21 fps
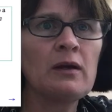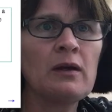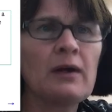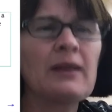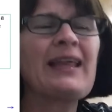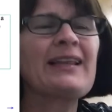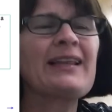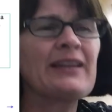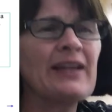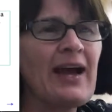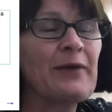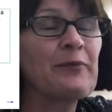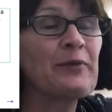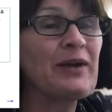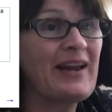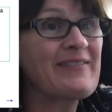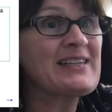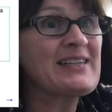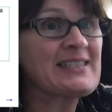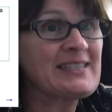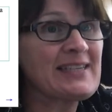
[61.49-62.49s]
Or that line would
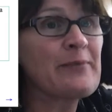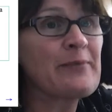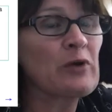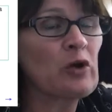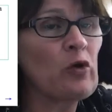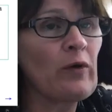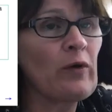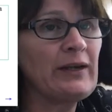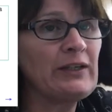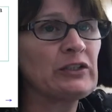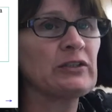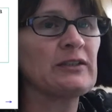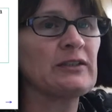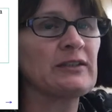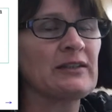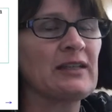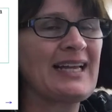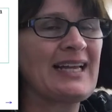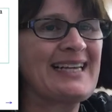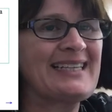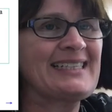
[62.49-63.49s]
have the same equation
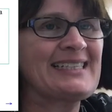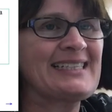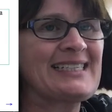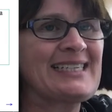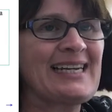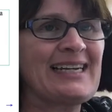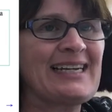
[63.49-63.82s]
as the line that's